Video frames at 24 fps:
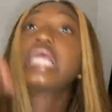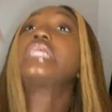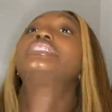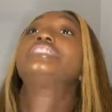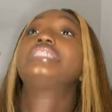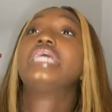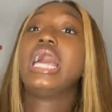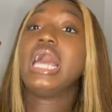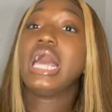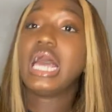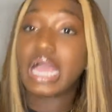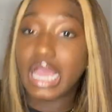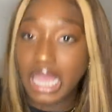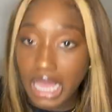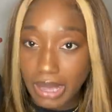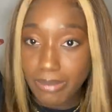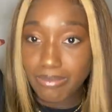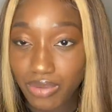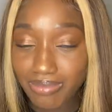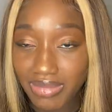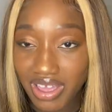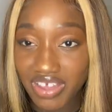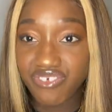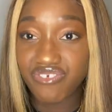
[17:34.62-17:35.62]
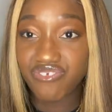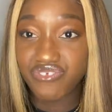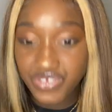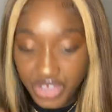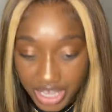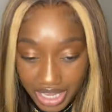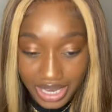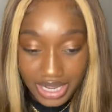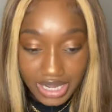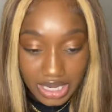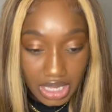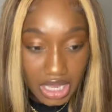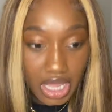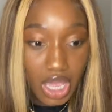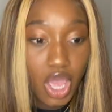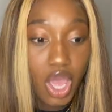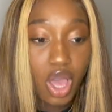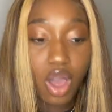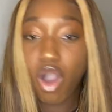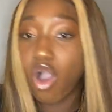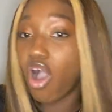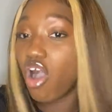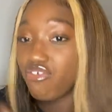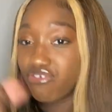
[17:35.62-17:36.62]
tug my foot
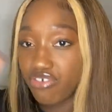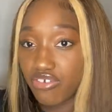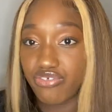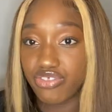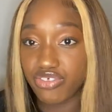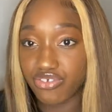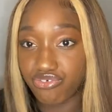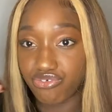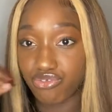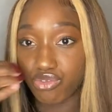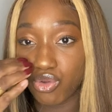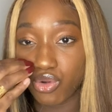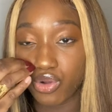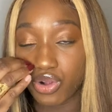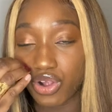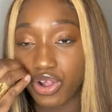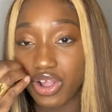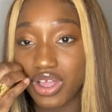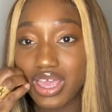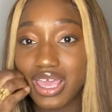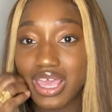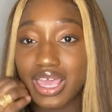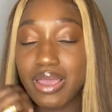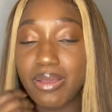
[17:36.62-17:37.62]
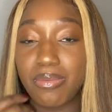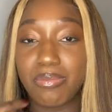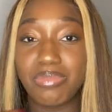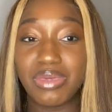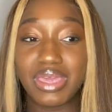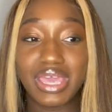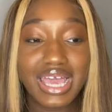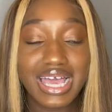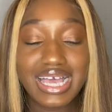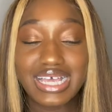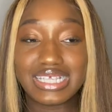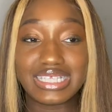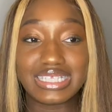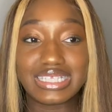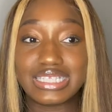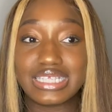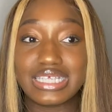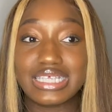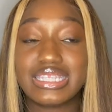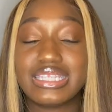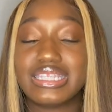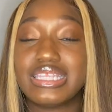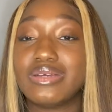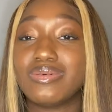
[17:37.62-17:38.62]
off of the floor because
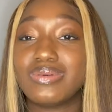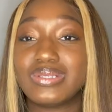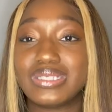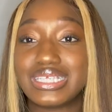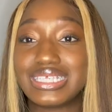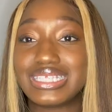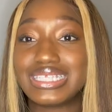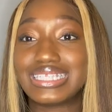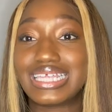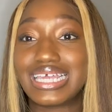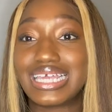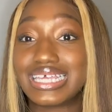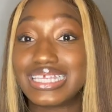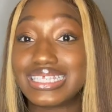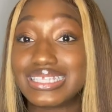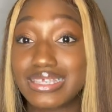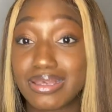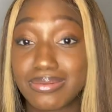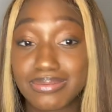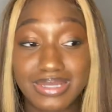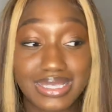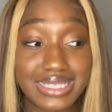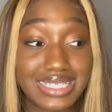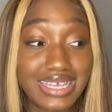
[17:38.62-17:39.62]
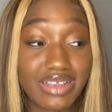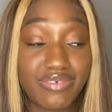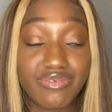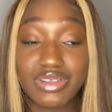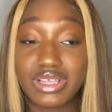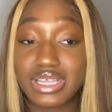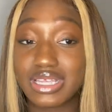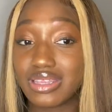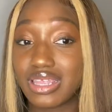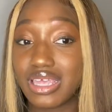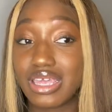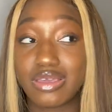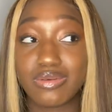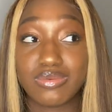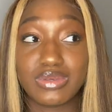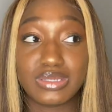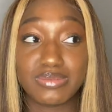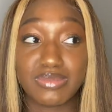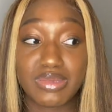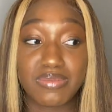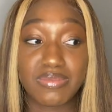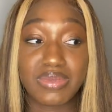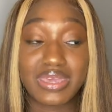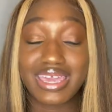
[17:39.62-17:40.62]
there was a sticky substance. I really think it was
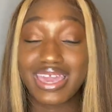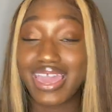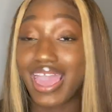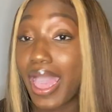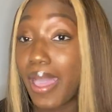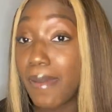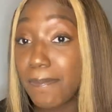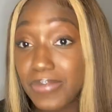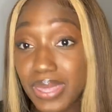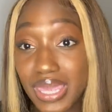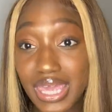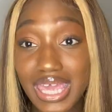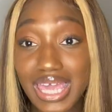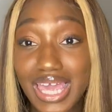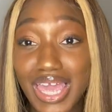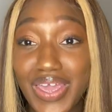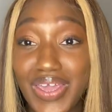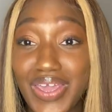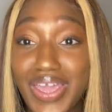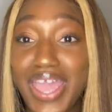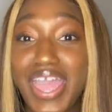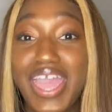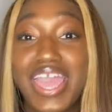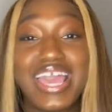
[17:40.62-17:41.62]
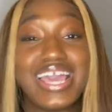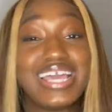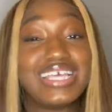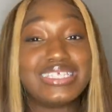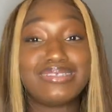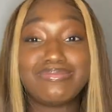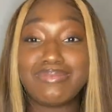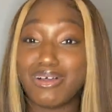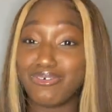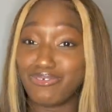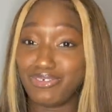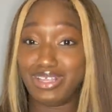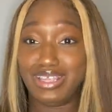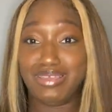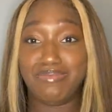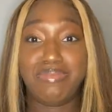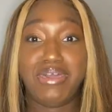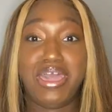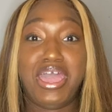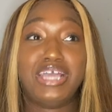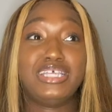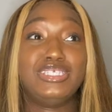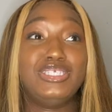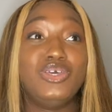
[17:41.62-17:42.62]
maybe cat pee. It smelled really
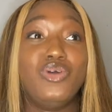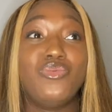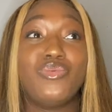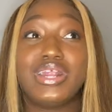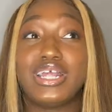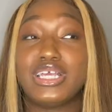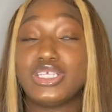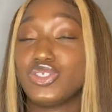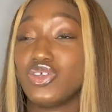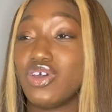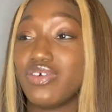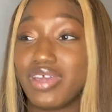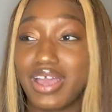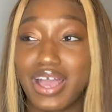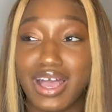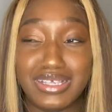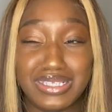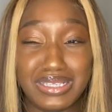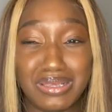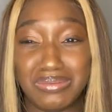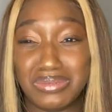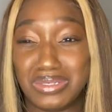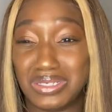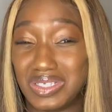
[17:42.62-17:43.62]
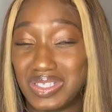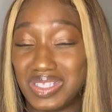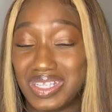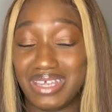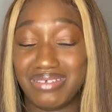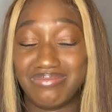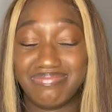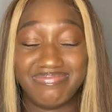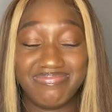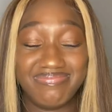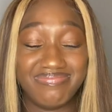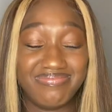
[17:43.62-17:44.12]
bad. So when I saw the house, I was just like,